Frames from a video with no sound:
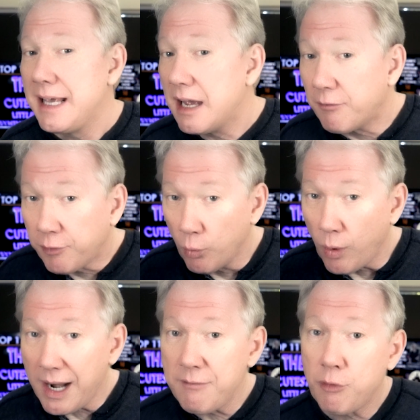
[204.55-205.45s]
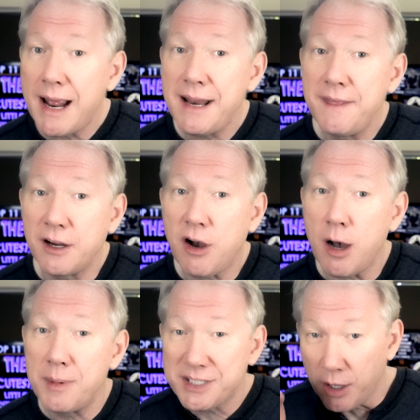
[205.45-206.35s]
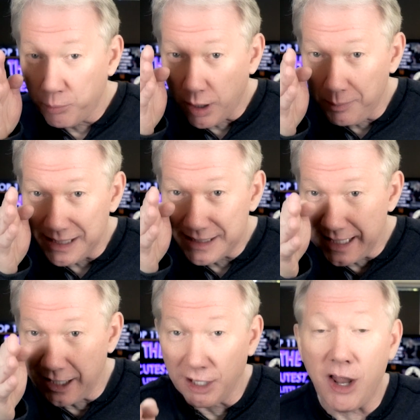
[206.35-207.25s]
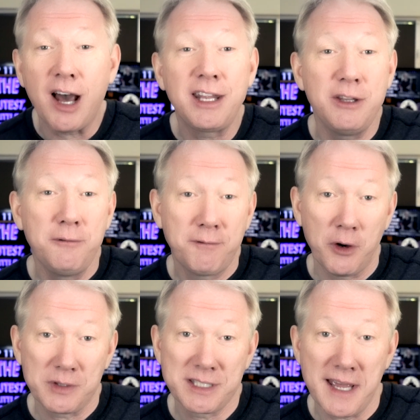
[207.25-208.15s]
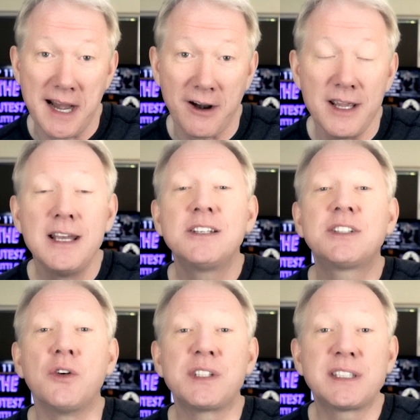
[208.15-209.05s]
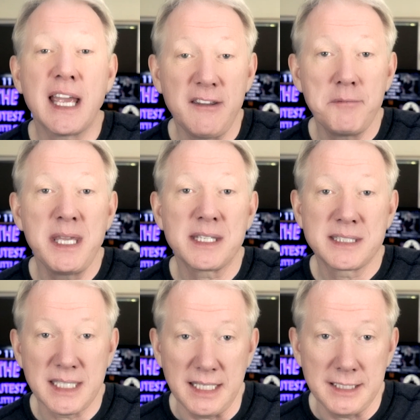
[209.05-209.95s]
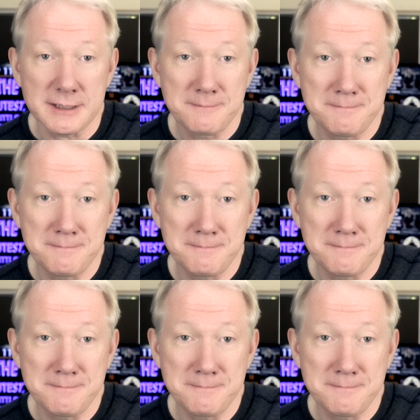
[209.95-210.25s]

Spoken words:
And from what I've read in the comments, I'll probably see a lot of you folks there, so save me a seat.